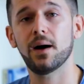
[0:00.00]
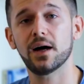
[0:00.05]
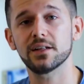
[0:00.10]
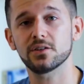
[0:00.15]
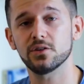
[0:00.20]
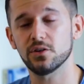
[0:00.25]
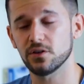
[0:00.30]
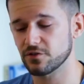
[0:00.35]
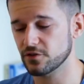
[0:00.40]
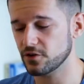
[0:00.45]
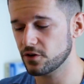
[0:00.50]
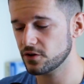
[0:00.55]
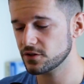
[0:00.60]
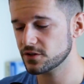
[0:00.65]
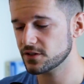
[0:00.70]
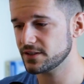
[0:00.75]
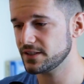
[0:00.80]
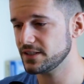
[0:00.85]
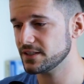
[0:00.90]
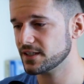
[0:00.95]
But of
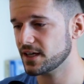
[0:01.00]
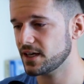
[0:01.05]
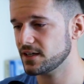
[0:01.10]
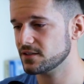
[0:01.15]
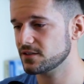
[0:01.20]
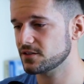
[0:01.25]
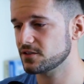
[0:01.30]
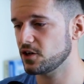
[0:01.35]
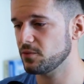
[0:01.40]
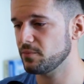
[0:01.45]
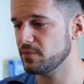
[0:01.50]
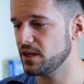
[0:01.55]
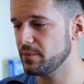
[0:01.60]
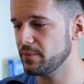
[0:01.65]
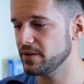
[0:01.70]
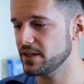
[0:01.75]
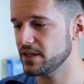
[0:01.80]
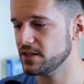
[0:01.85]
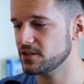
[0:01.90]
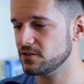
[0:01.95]
course, this has some
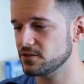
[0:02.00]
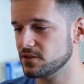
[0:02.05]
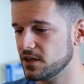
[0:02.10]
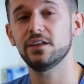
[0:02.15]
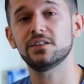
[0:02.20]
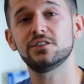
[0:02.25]
limitations.